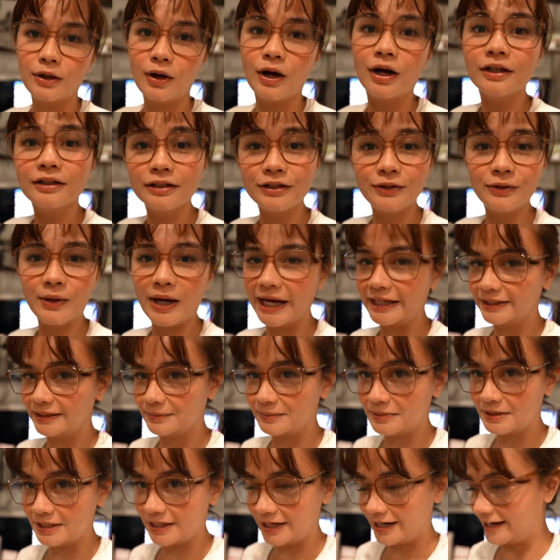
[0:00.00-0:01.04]
all the new
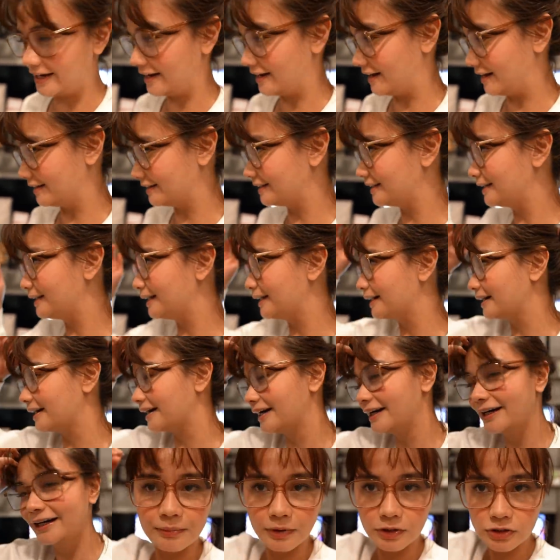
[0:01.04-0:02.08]
items that I got here.